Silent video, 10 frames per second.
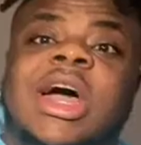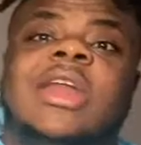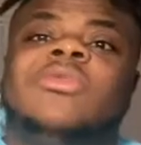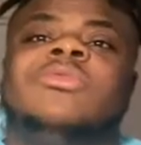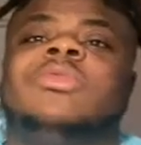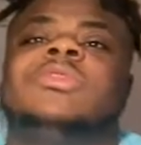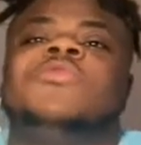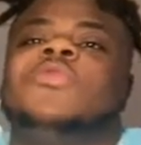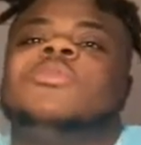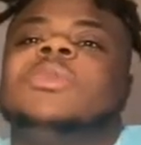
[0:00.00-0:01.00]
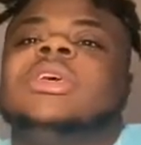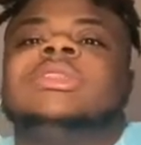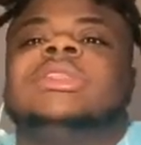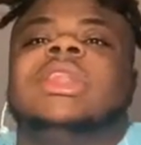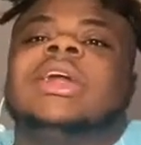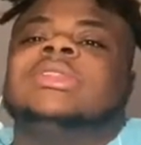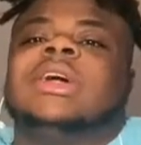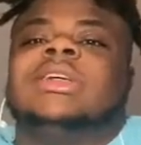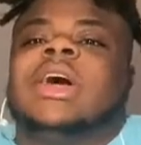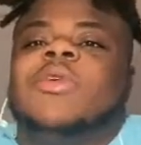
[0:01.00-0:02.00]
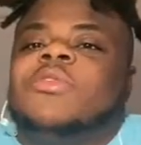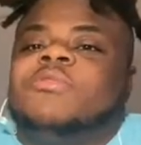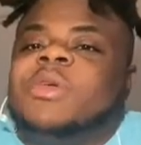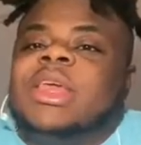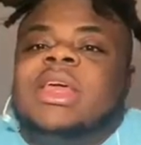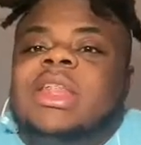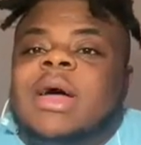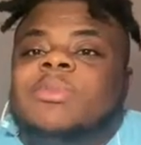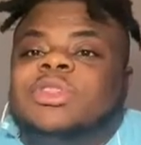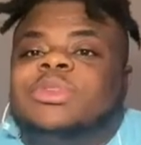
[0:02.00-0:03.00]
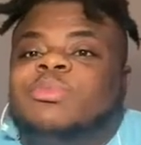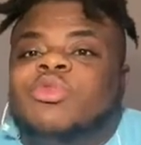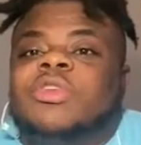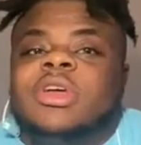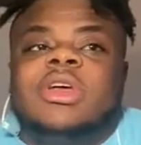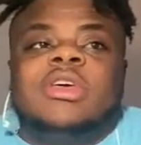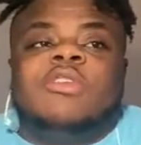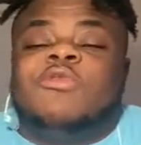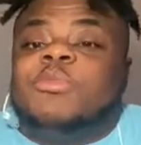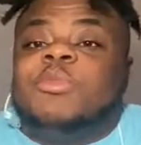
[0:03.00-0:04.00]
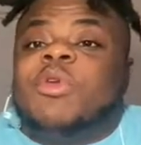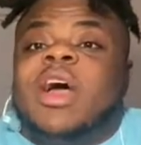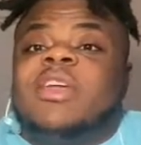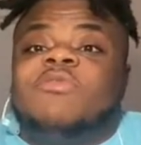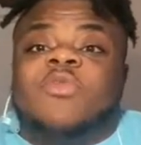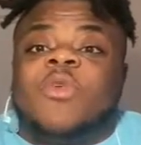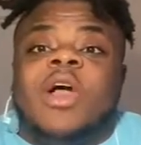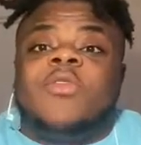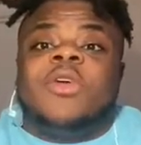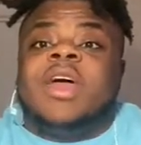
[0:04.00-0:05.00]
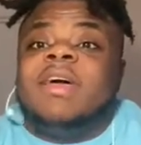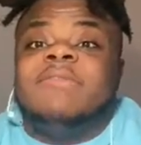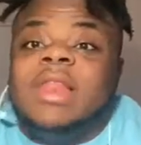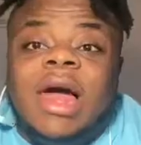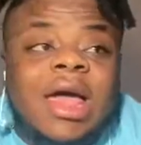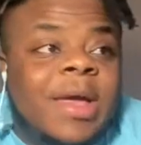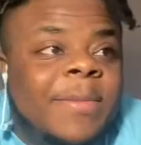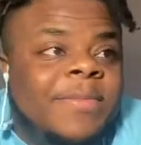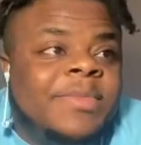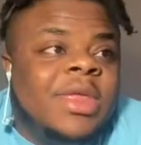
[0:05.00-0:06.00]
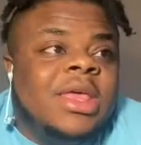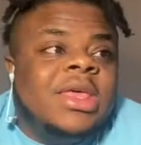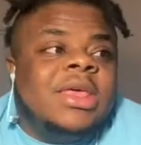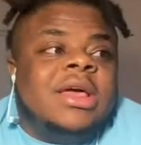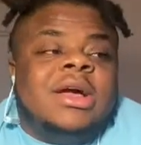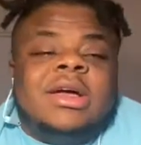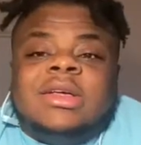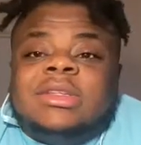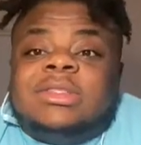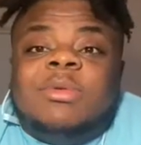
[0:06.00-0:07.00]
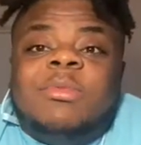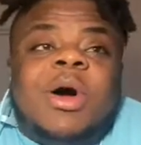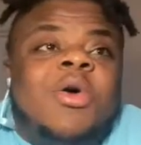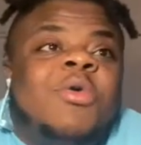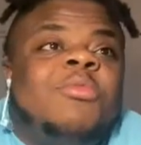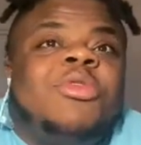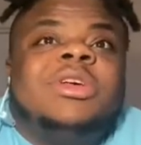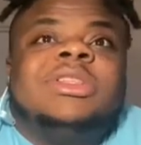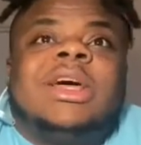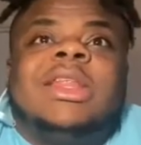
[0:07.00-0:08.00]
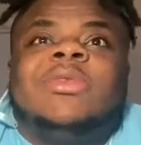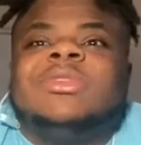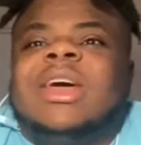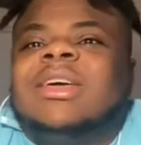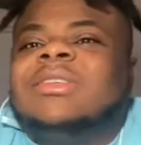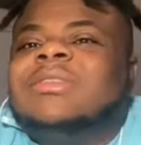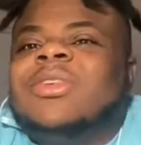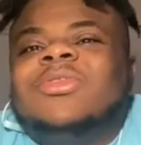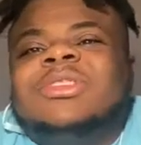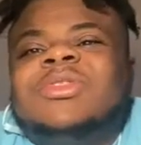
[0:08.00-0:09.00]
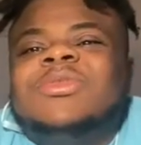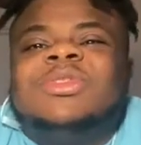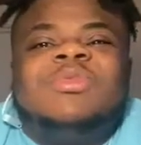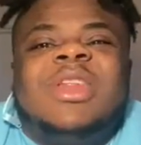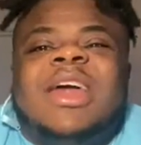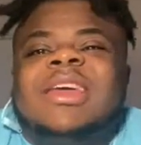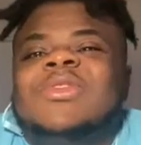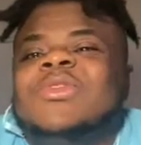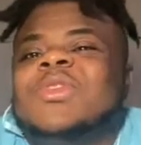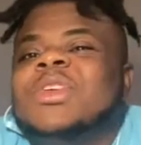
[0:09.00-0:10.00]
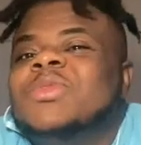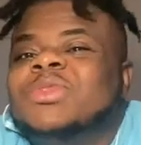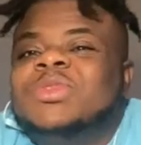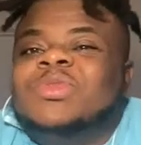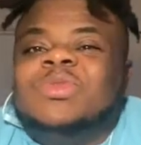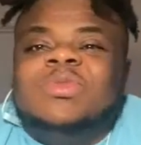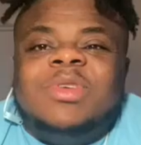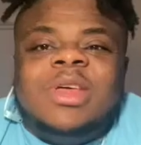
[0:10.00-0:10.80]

I don't, you feel me? It's a lot of times I don't even be getting that much support from people I even rock with heavy. Like, some of my homeboys, like, they was like, oh, you a sweet ass nigga, you doing YouTube.